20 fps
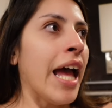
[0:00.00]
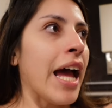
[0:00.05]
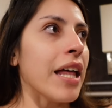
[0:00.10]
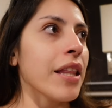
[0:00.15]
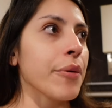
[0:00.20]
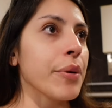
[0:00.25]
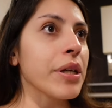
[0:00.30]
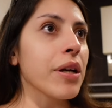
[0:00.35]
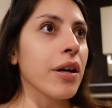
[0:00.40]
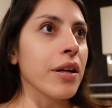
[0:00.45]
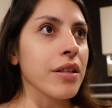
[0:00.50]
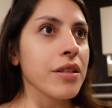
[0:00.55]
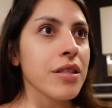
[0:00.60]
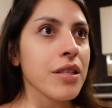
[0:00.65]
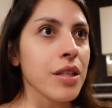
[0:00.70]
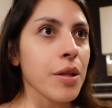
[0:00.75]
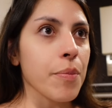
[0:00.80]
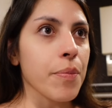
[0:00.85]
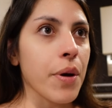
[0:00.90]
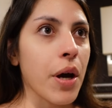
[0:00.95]
And then we got
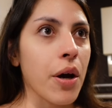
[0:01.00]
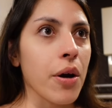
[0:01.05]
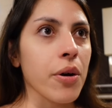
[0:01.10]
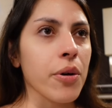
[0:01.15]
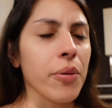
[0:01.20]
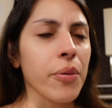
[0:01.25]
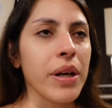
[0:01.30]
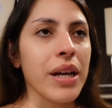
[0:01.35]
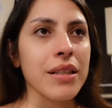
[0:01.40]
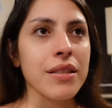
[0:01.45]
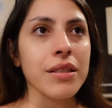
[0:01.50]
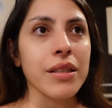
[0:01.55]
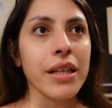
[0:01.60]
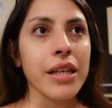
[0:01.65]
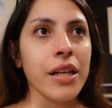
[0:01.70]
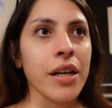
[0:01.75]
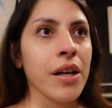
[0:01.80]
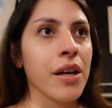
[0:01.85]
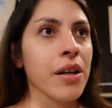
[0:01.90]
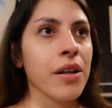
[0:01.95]
onto the boat. We had to
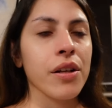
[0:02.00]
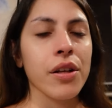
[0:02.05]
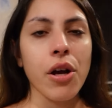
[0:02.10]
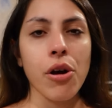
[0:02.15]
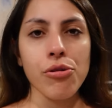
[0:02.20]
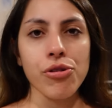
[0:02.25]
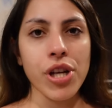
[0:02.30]
like go